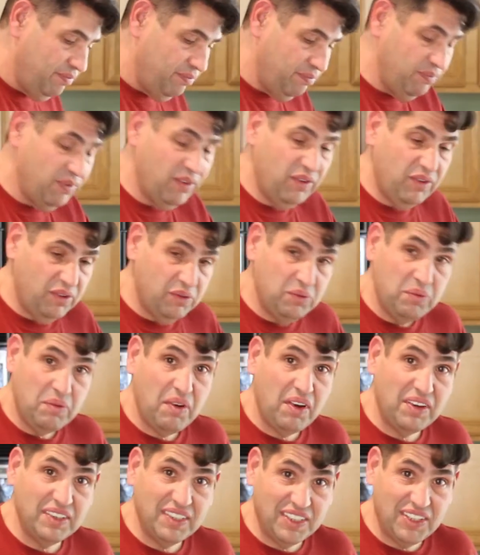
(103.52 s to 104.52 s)
Because we're
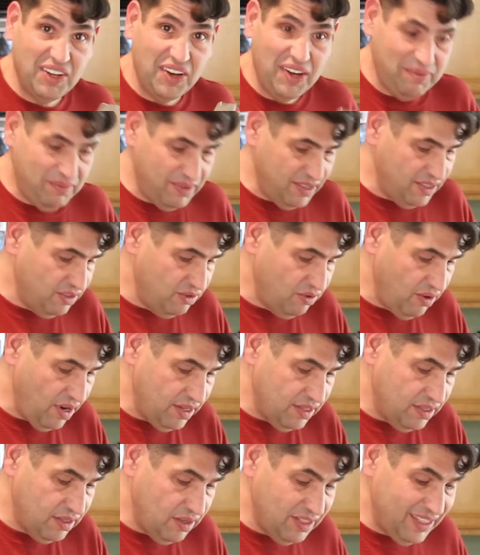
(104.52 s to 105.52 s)
on a time
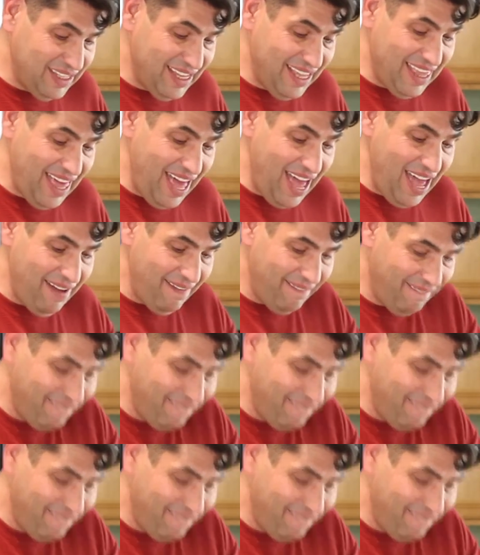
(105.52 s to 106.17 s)
constraint. So see that?